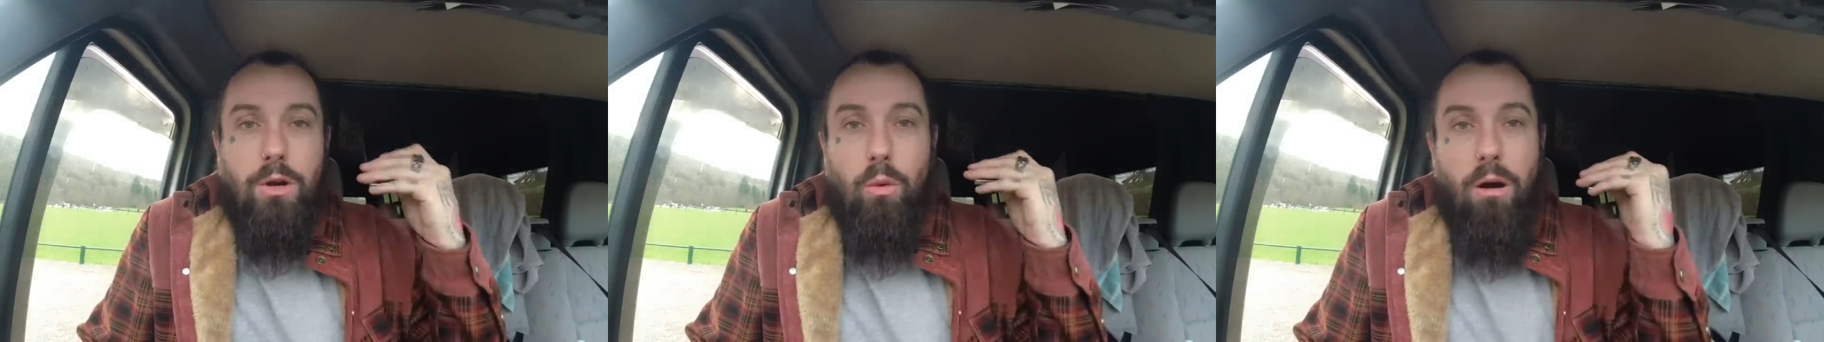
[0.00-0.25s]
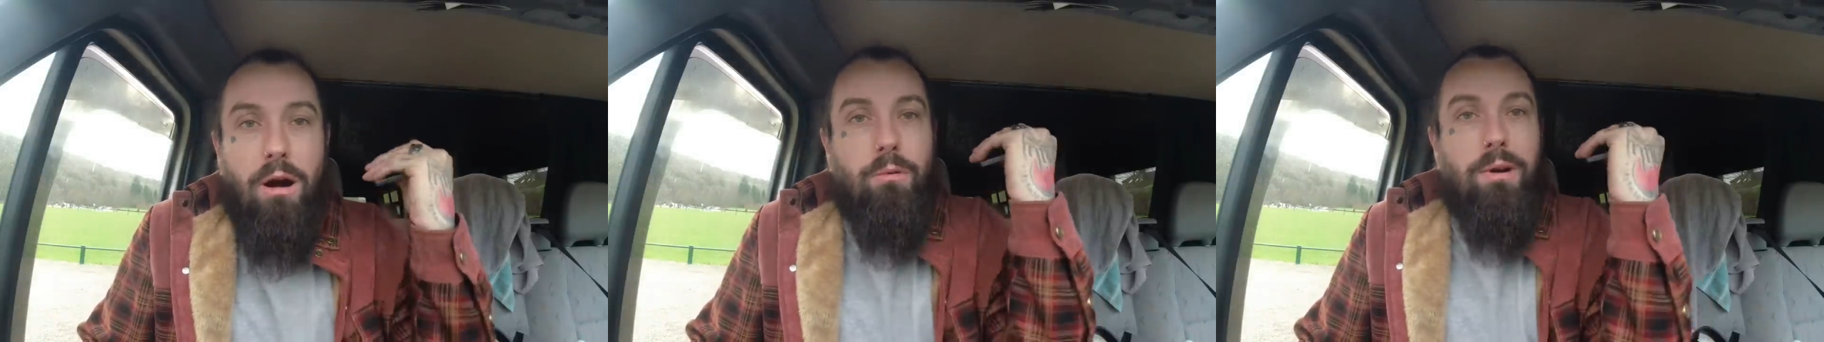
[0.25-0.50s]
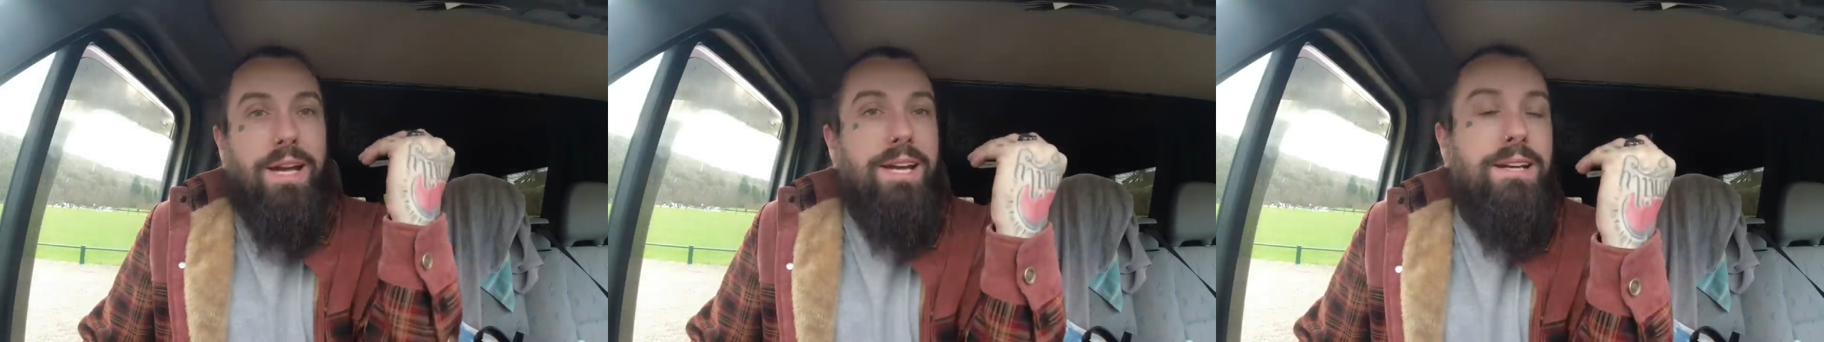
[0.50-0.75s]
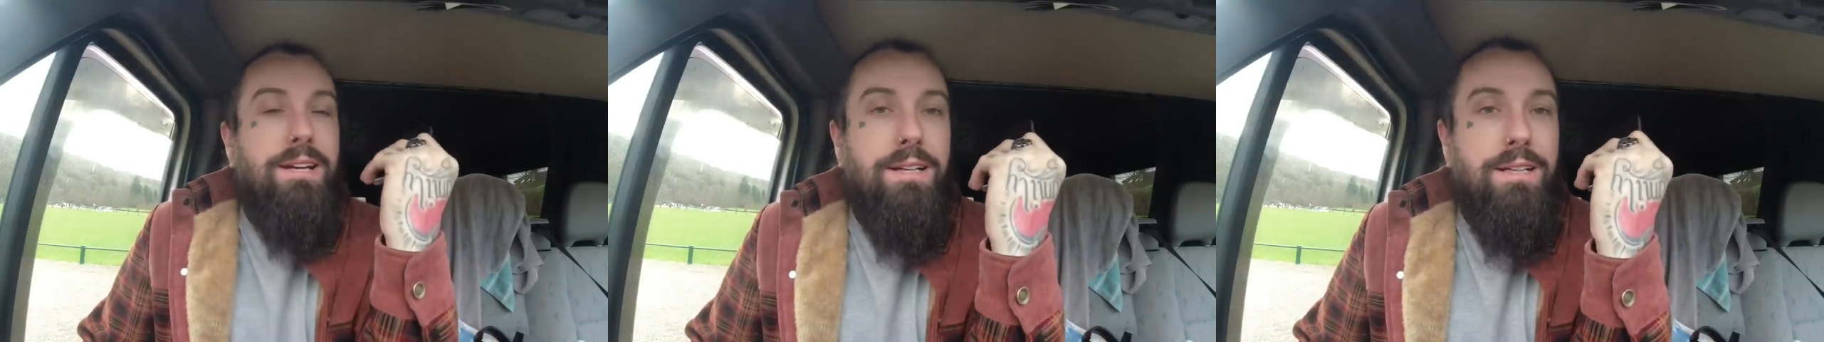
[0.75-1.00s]

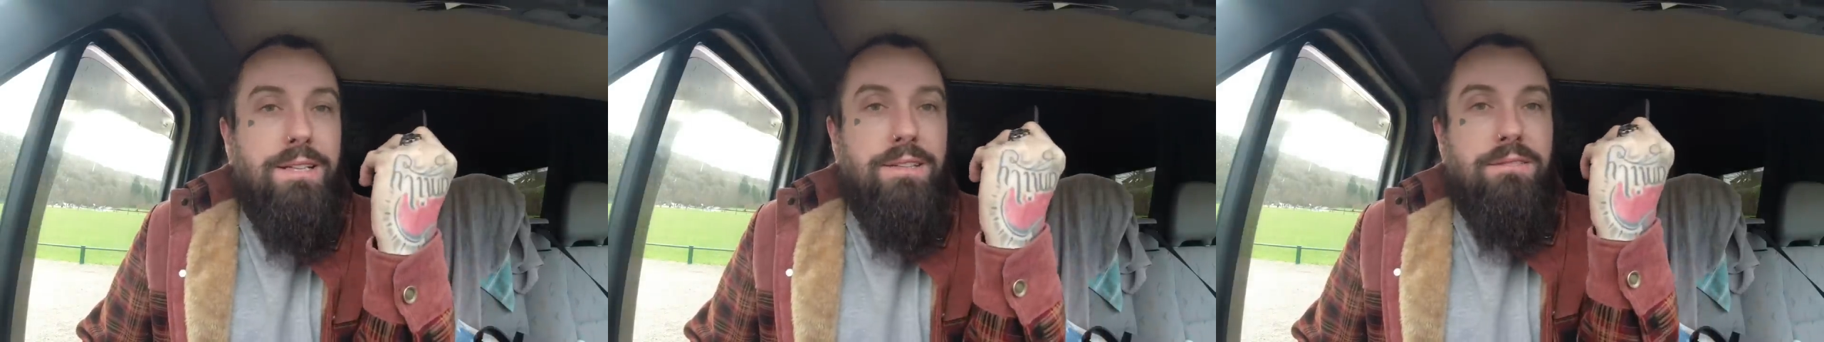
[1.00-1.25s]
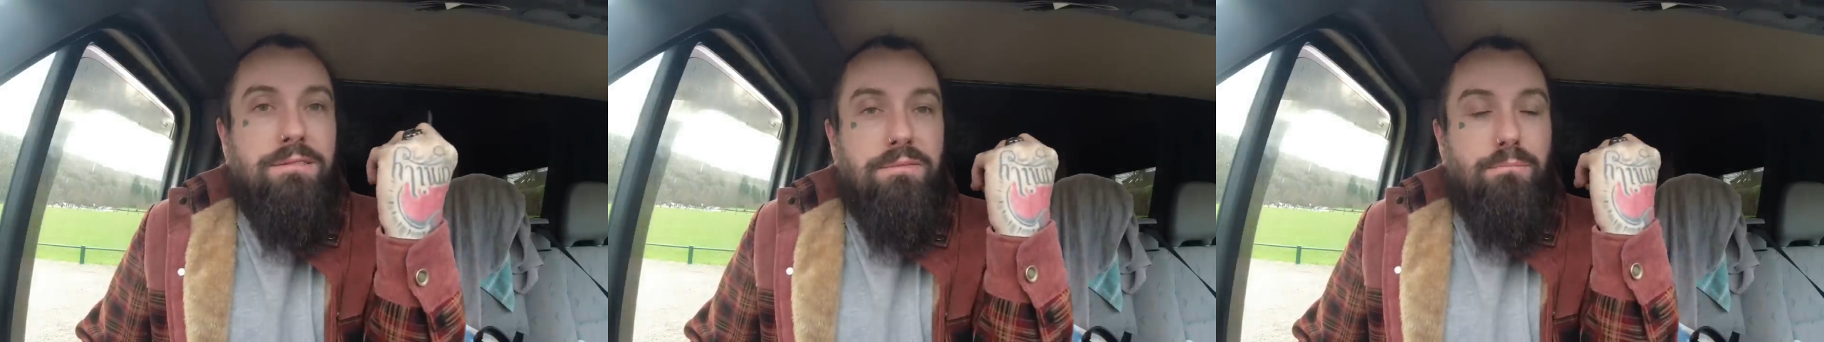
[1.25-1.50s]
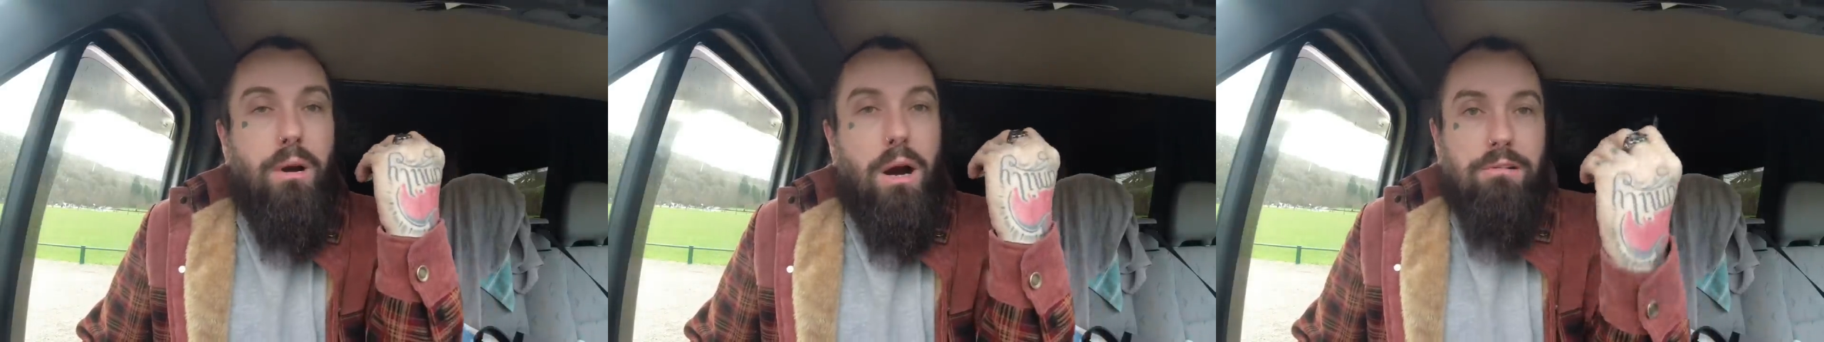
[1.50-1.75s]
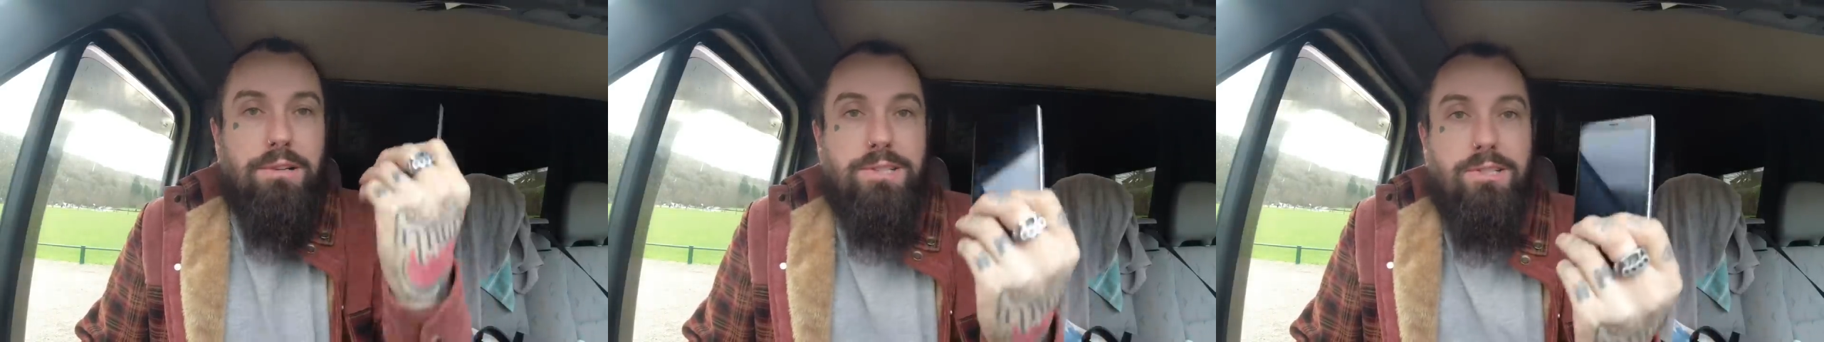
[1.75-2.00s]
Huawei
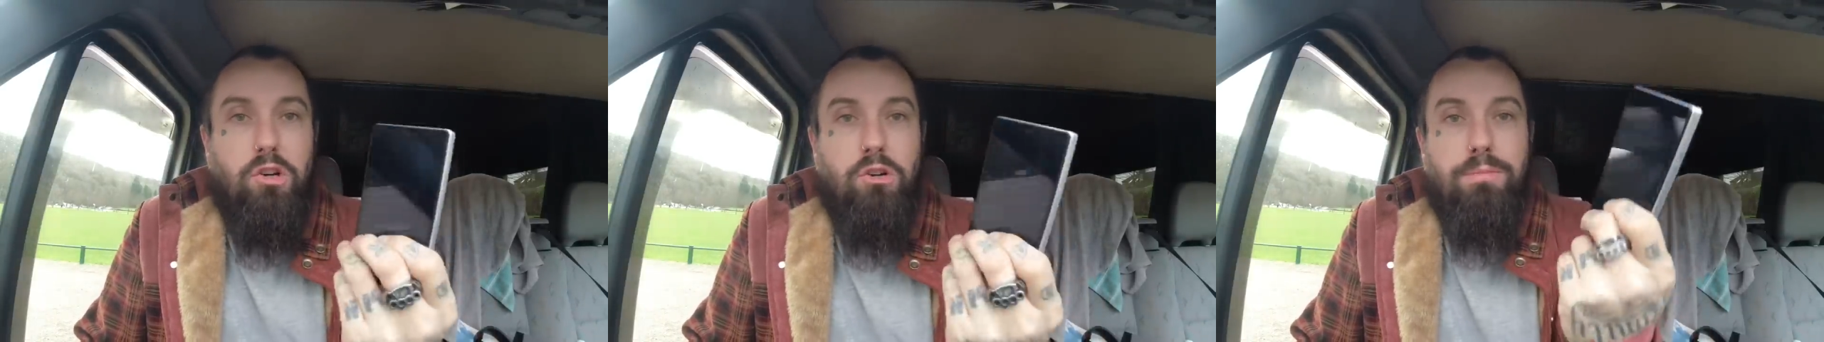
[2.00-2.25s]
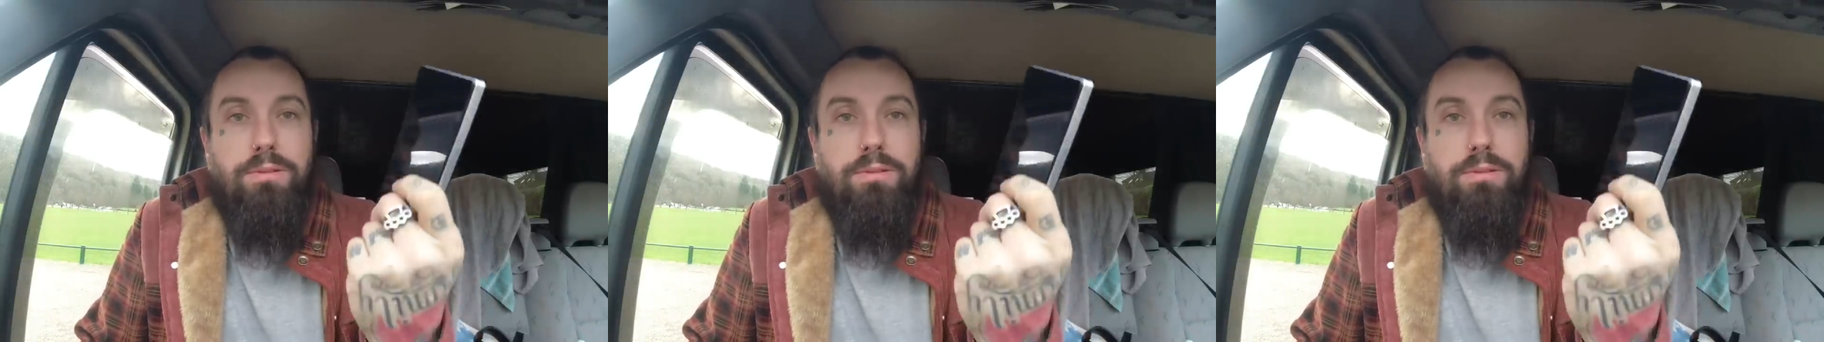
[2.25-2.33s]
bar of soap